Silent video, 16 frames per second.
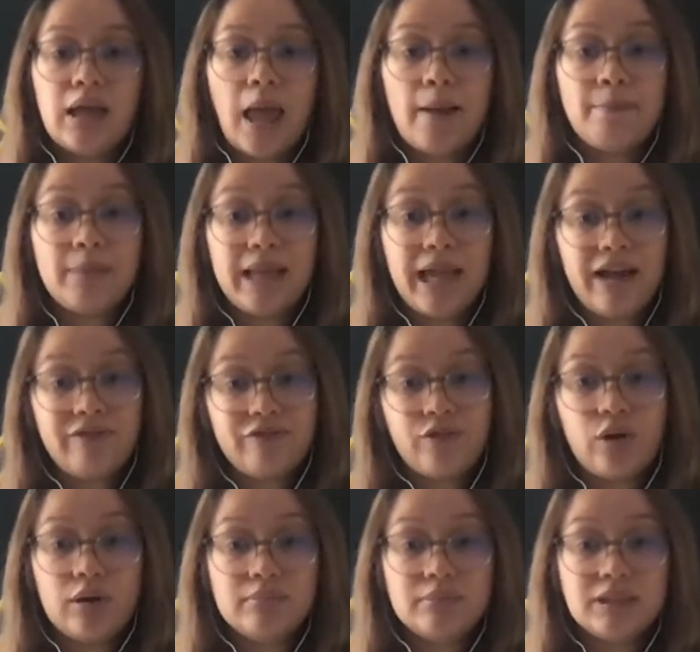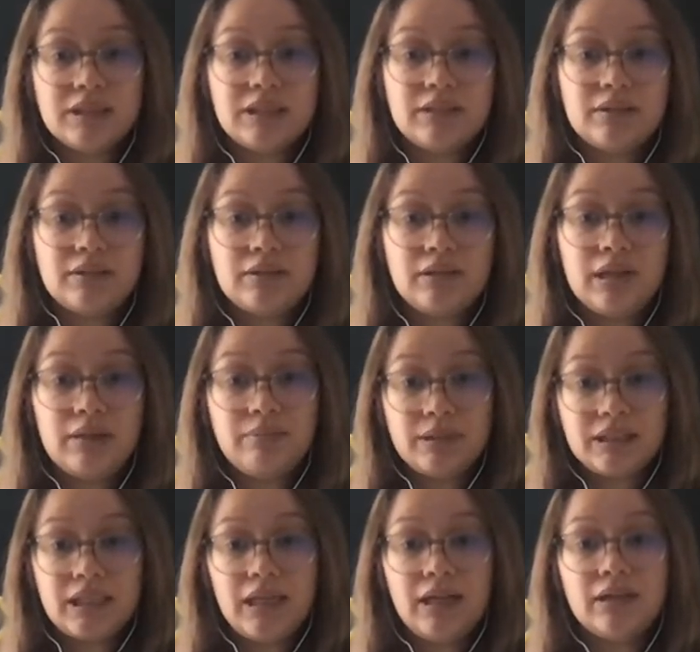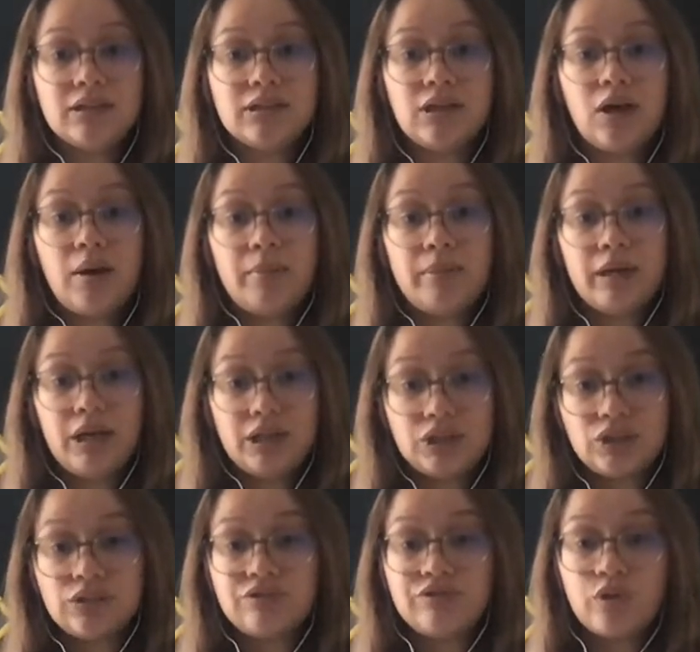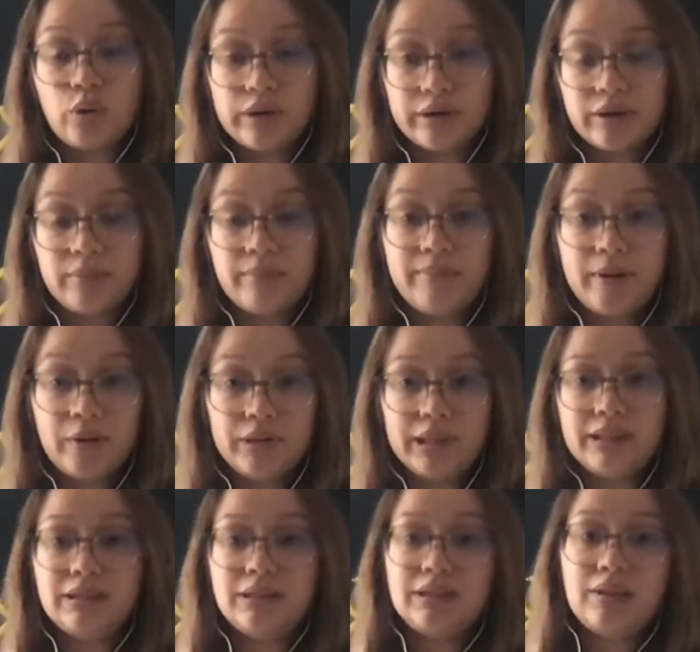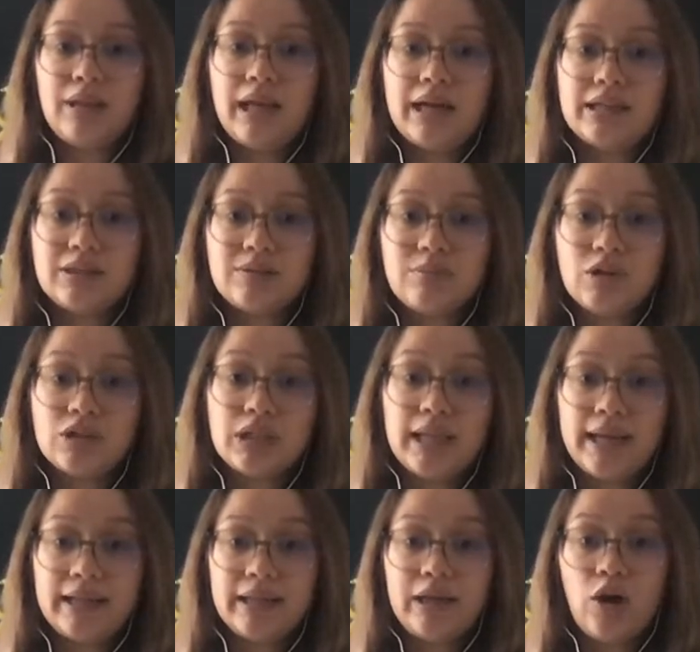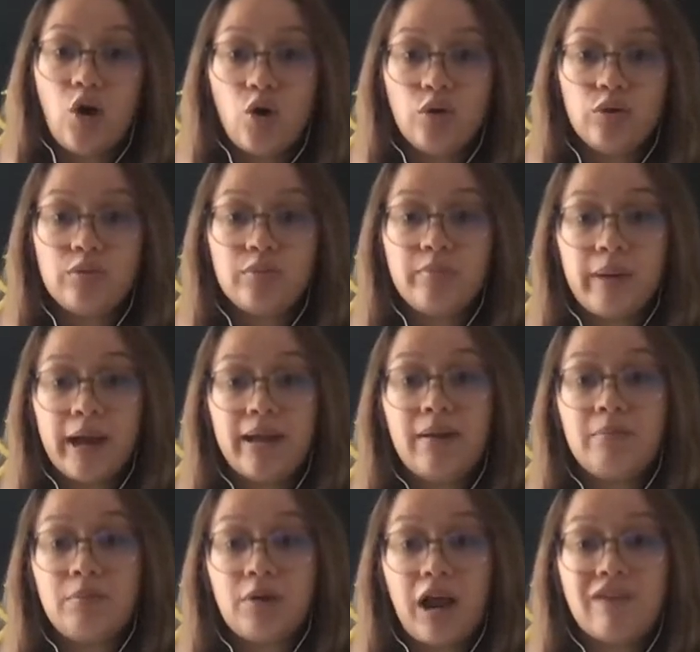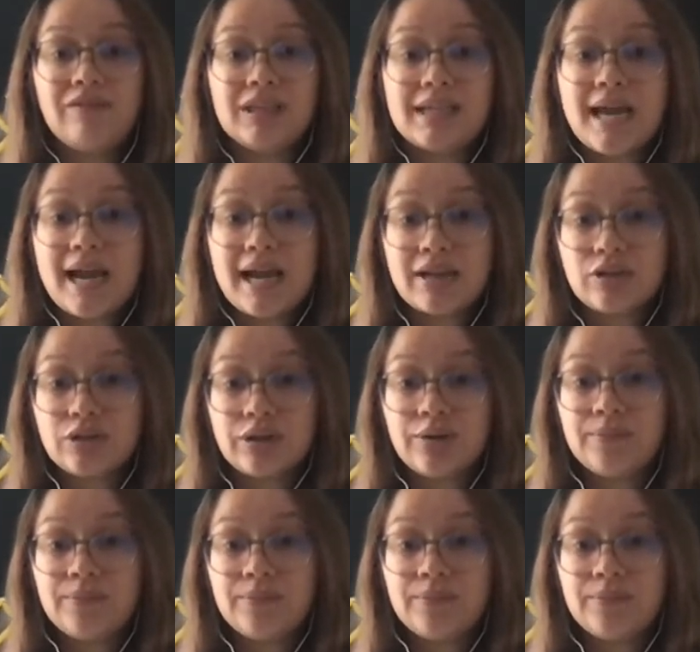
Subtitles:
A platform can be seen as a combination of core components that is most likely owned by a private actor,